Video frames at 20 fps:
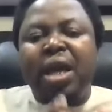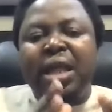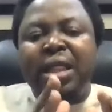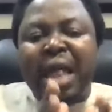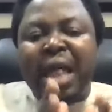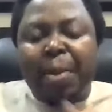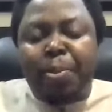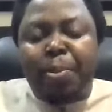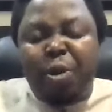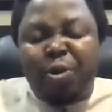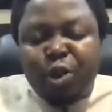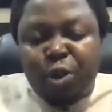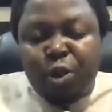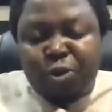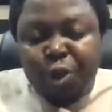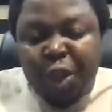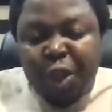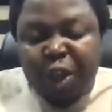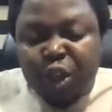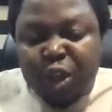That profit of
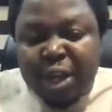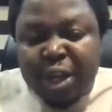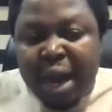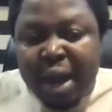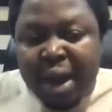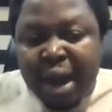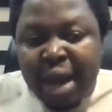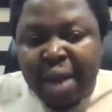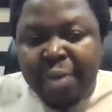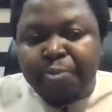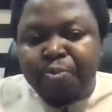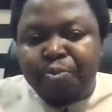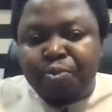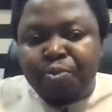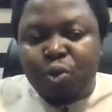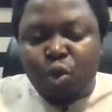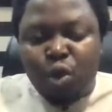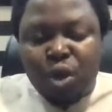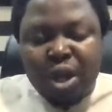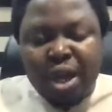4,000 naira,
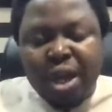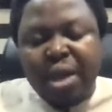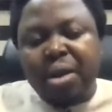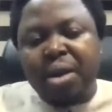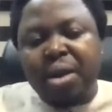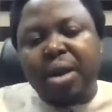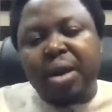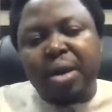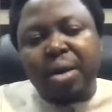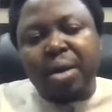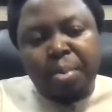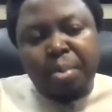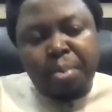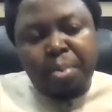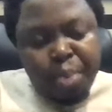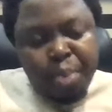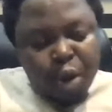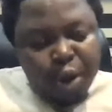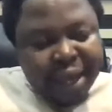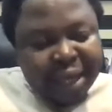okay,
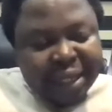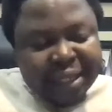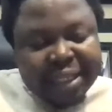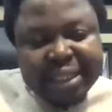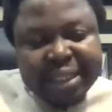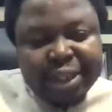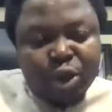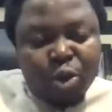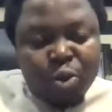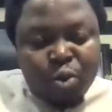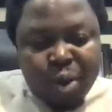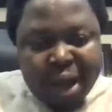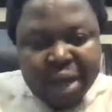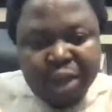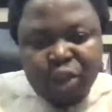pocket it somewhere.